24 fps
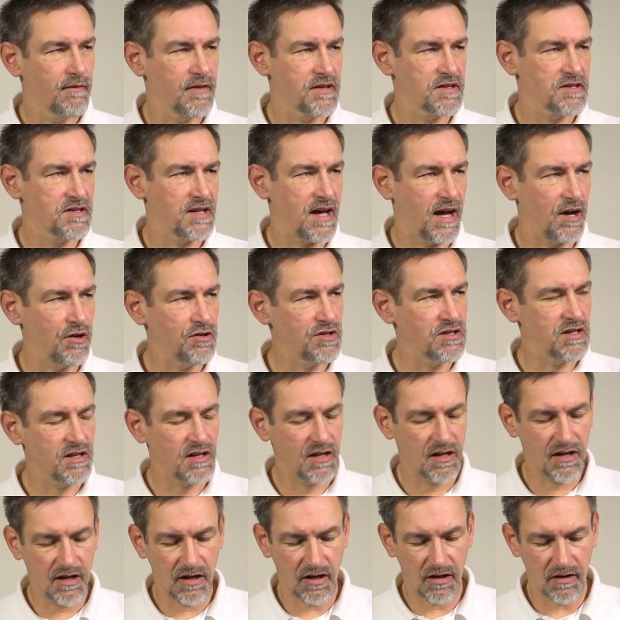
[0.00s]
The sound you
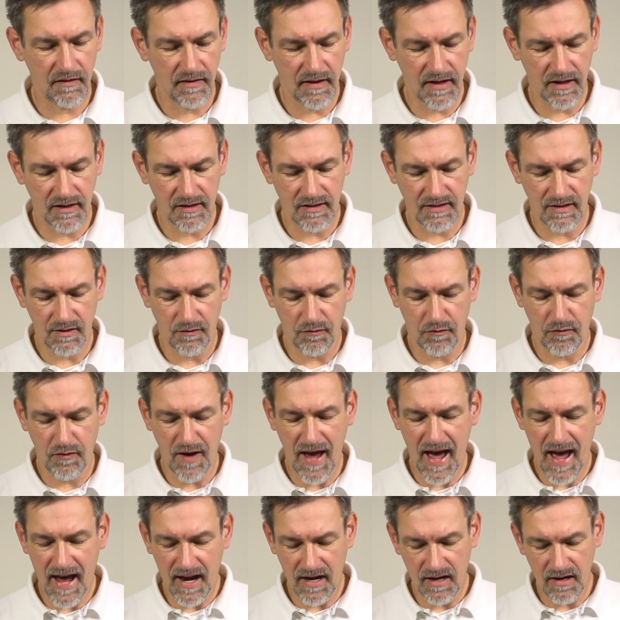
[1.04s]
hear, that's a
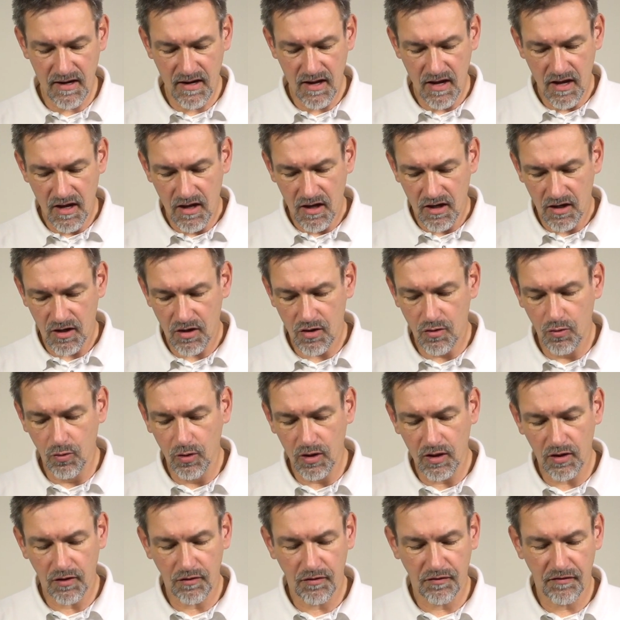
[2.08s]
fan, a
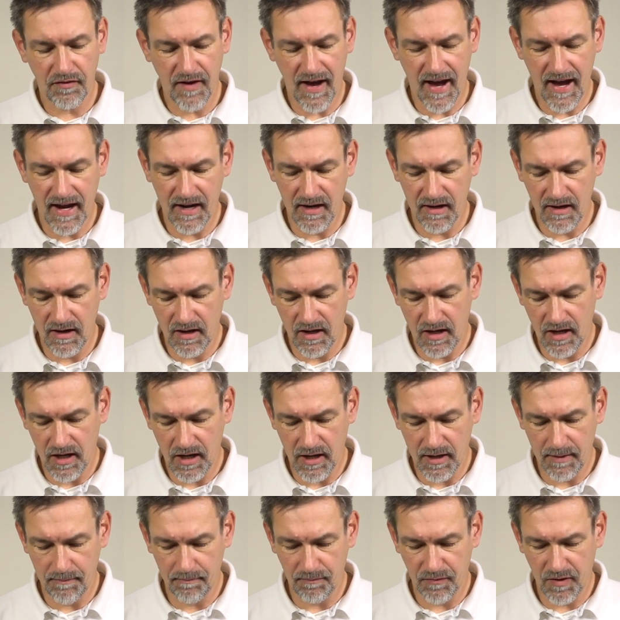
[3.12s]
cooler fan
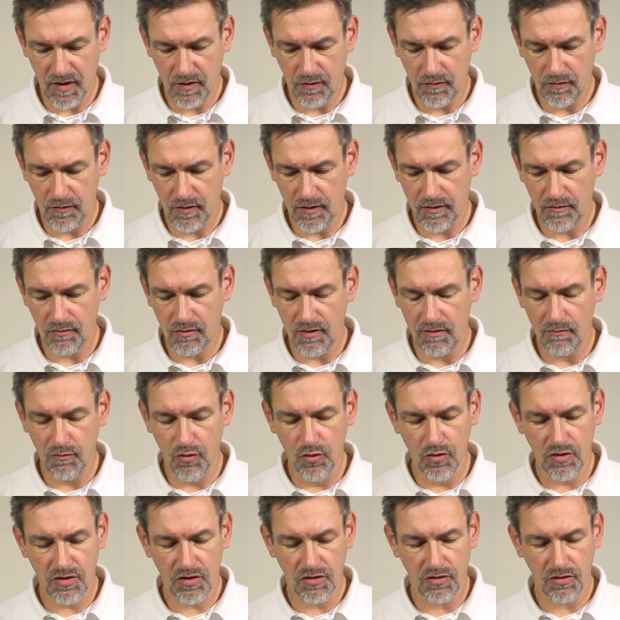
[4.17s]
for the
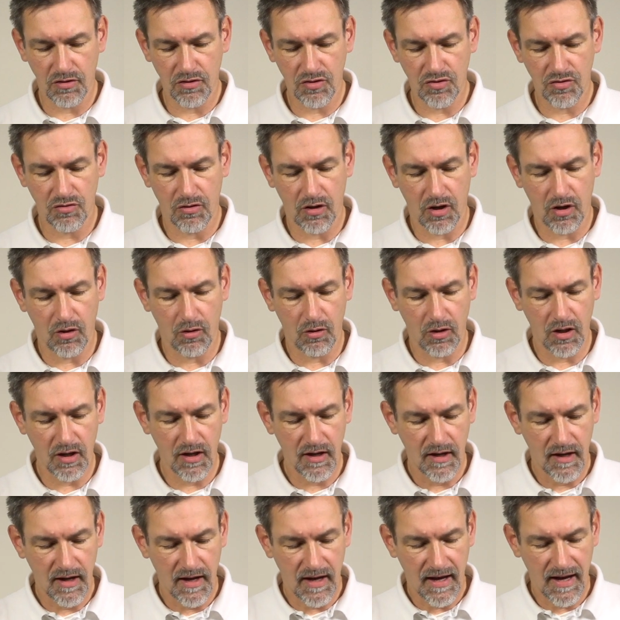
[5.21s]
remote control,
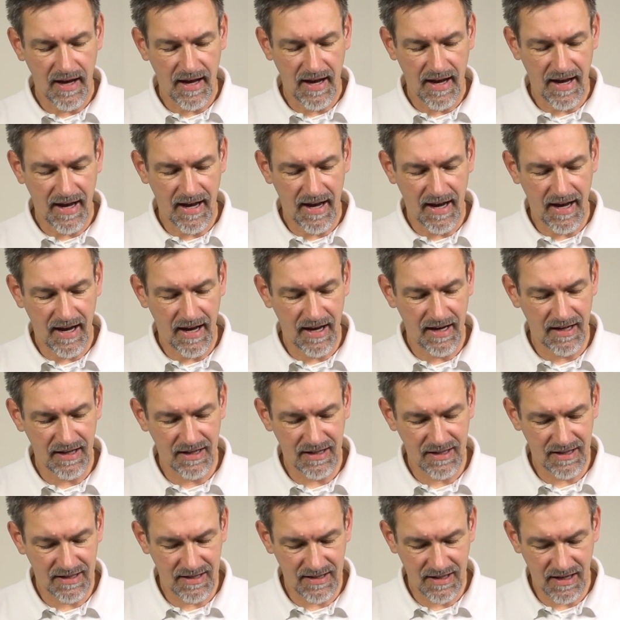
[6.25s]

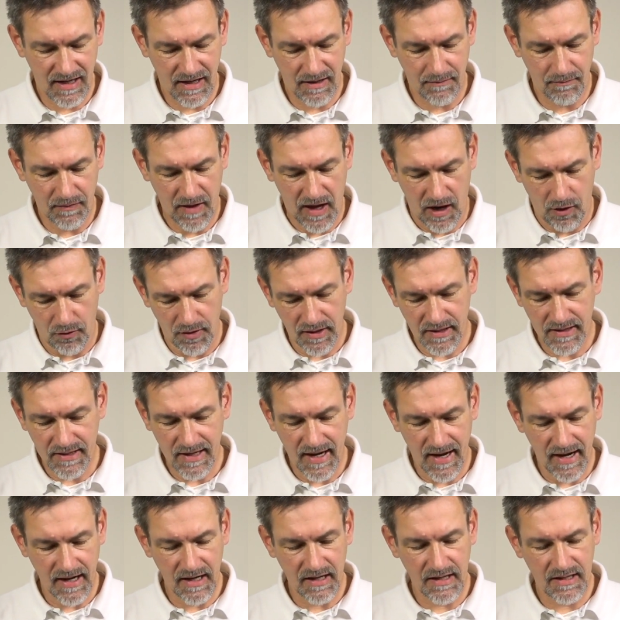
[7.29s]
and now it
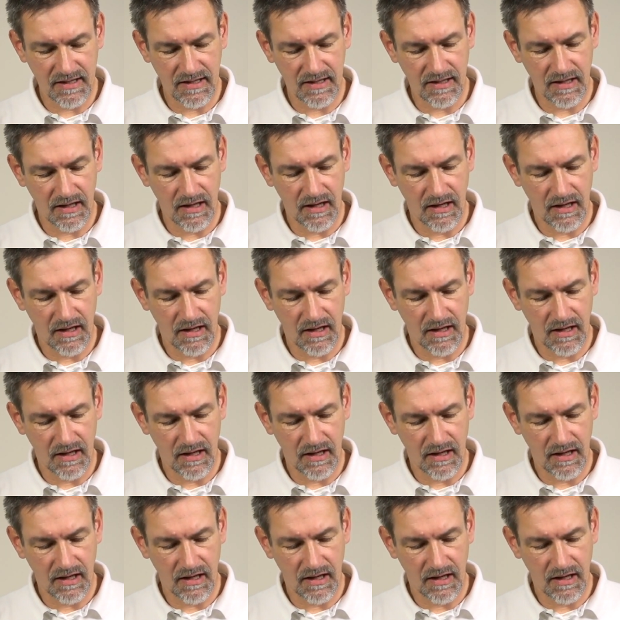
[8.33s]
takes